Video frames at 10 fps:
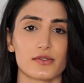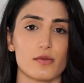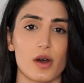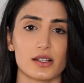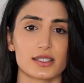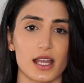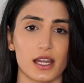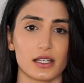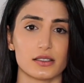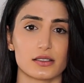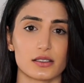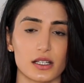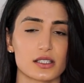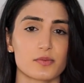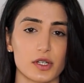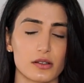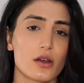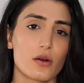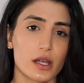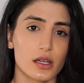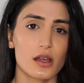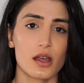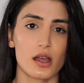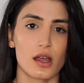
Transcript: few months and it's been going,